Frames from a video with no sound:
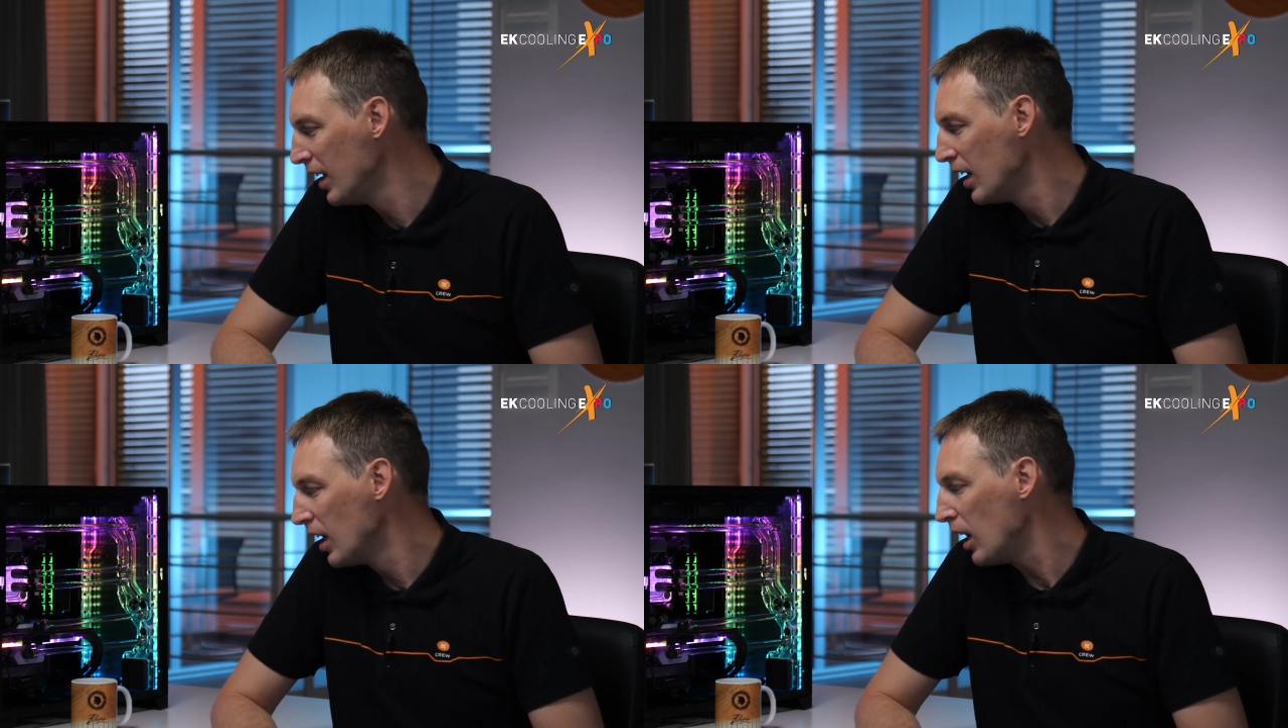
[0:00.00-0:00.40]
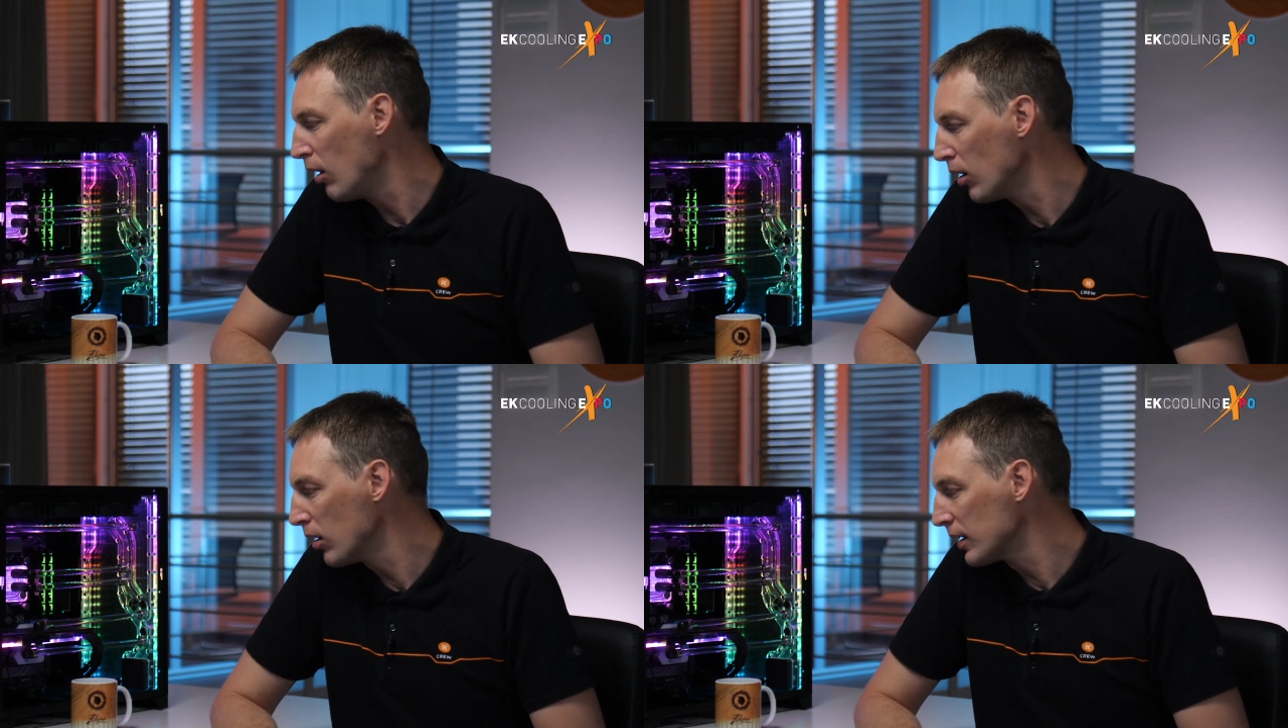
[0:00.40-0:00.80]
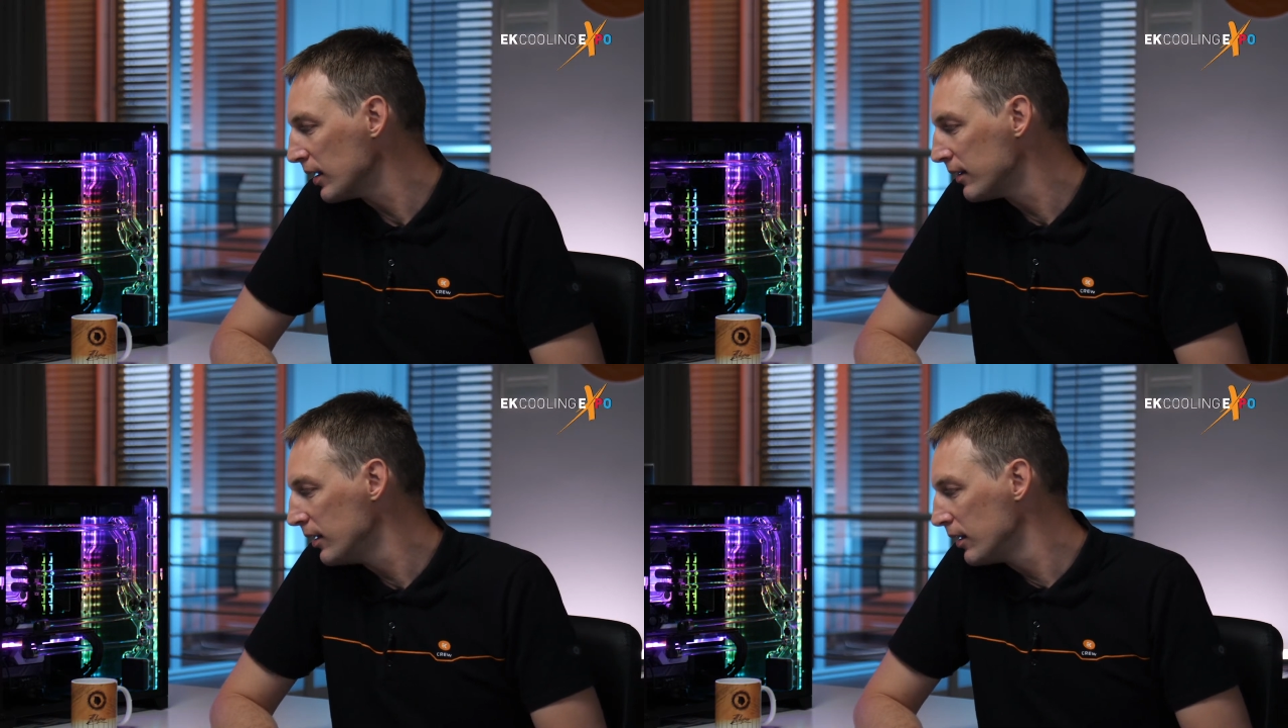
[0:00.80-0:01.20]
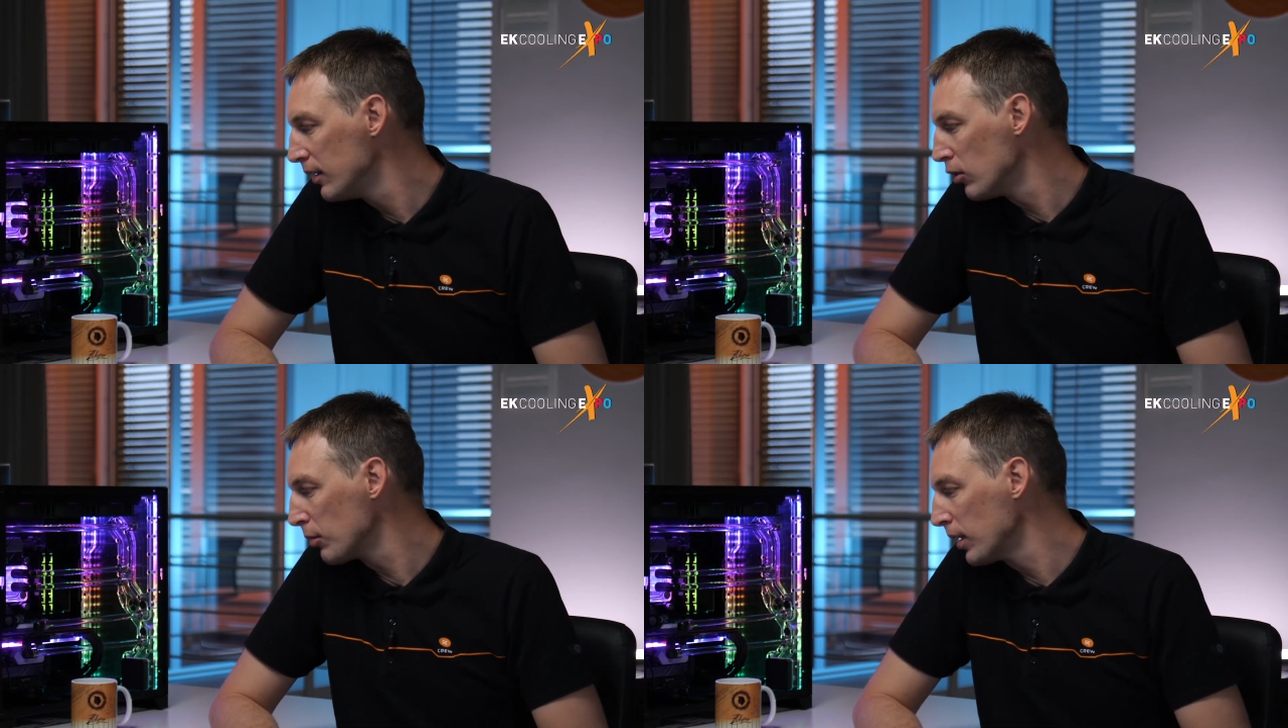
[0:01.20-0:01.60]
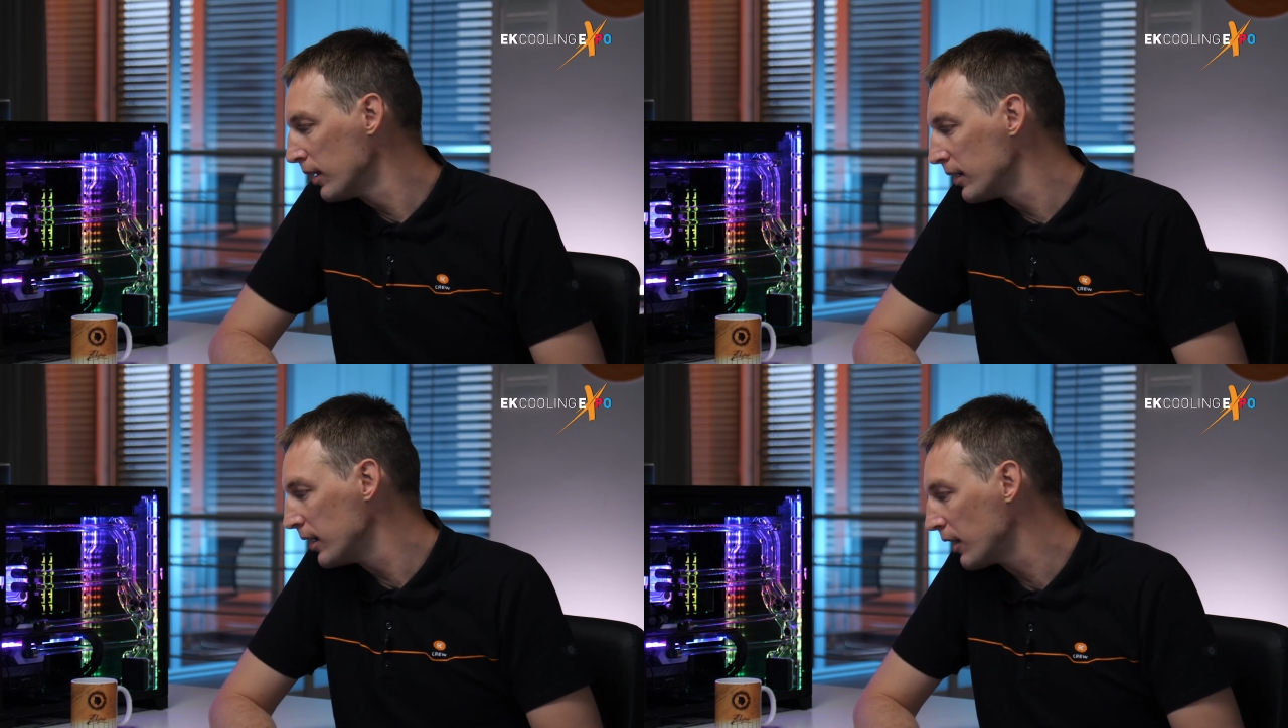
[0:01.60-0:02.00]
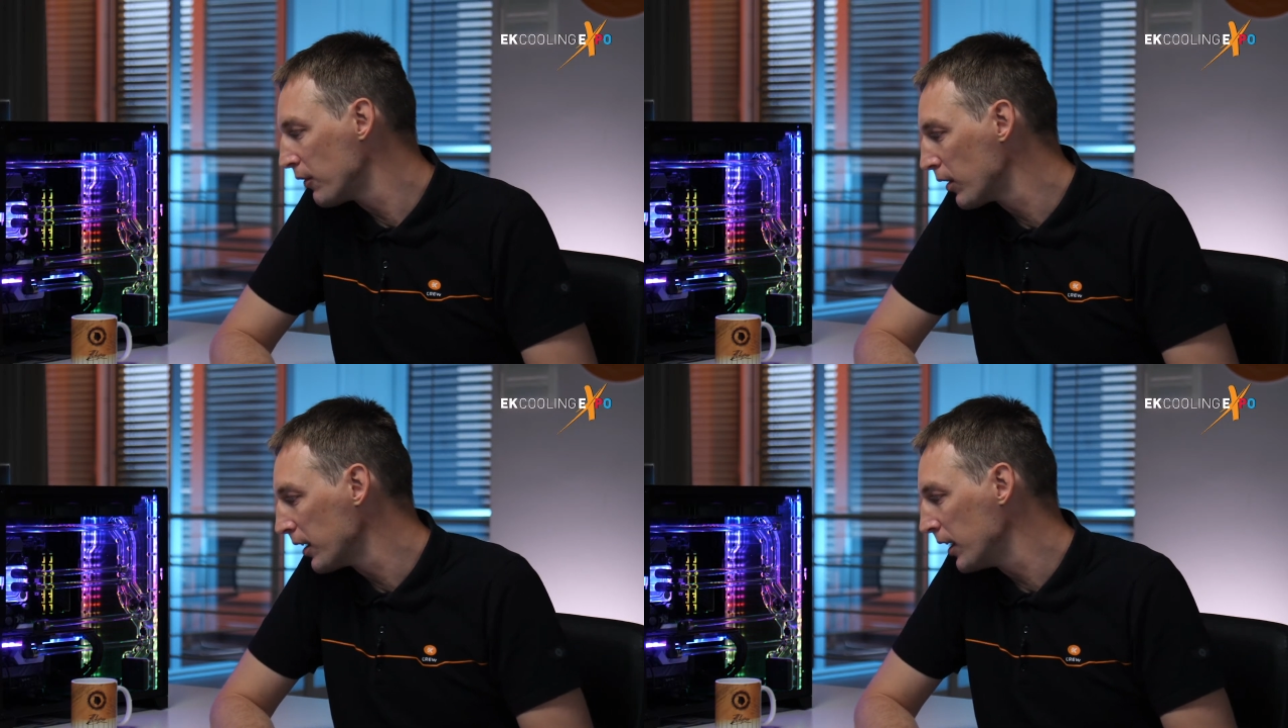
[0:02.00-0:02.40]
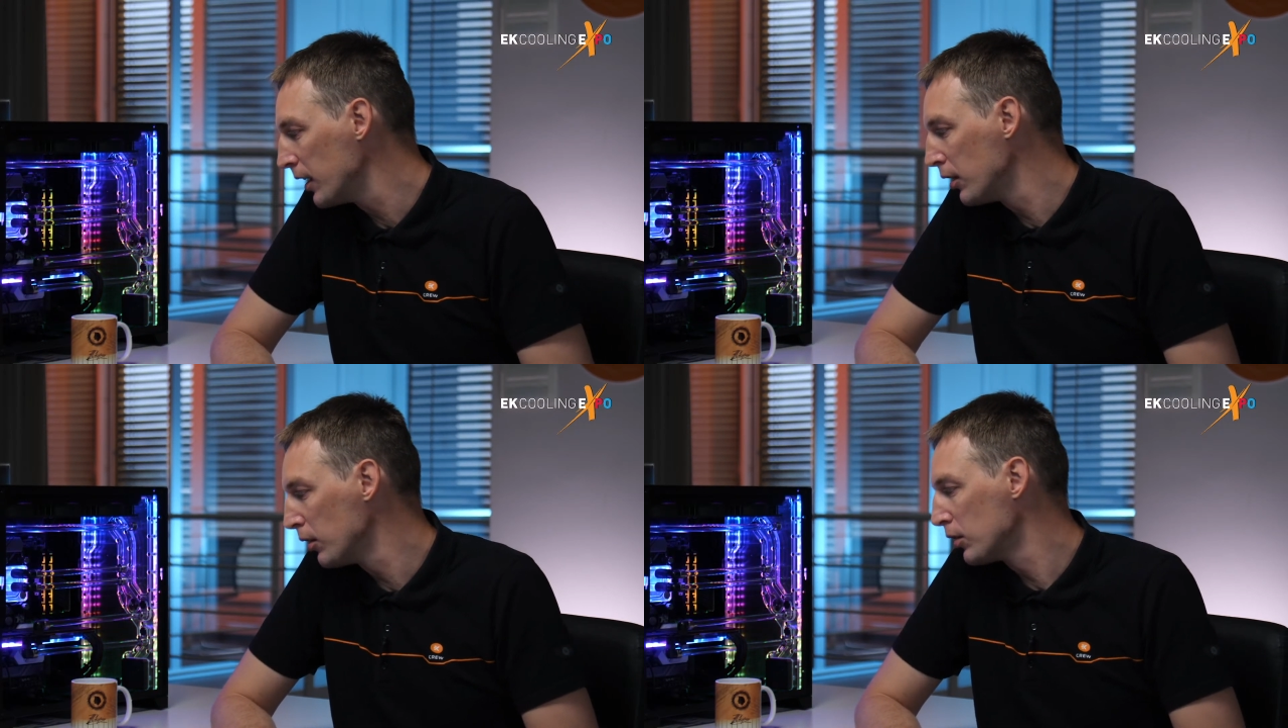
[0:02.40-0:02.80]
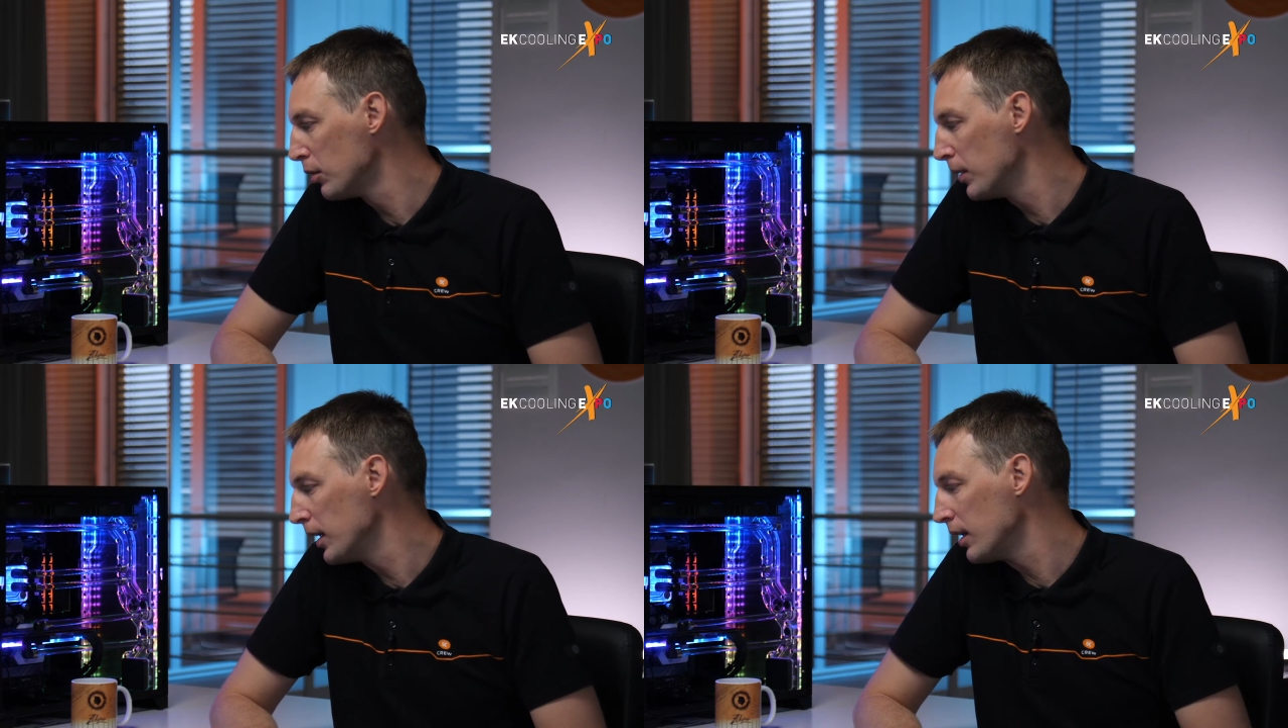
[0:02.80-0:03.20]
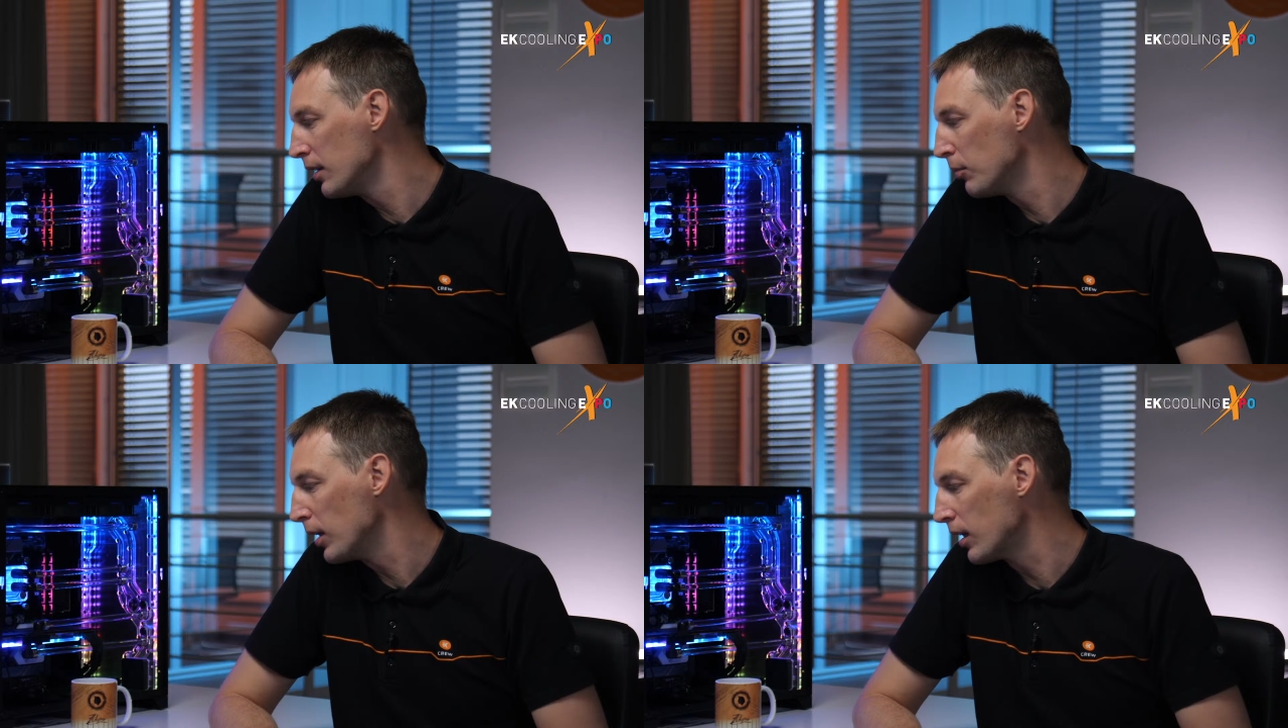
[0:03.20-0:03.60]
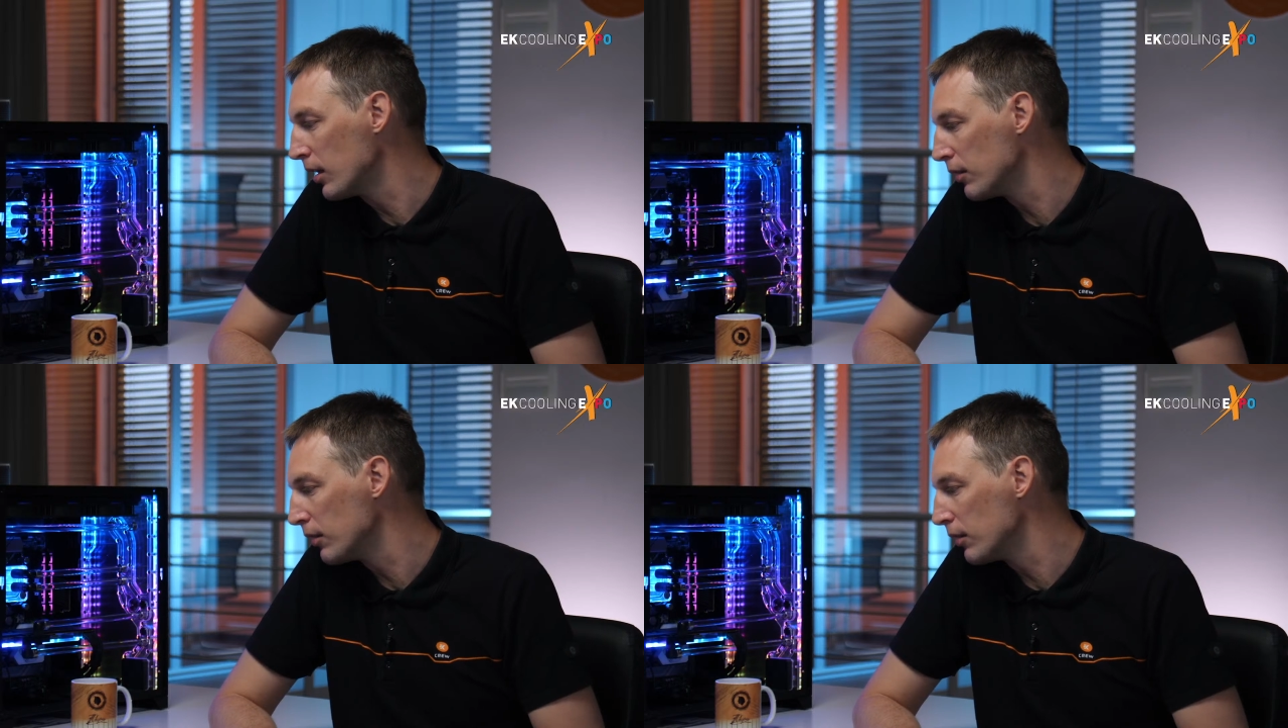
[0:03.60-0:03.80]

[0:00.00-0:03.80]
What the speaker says: How long does it normally take for an AIO to make it to market?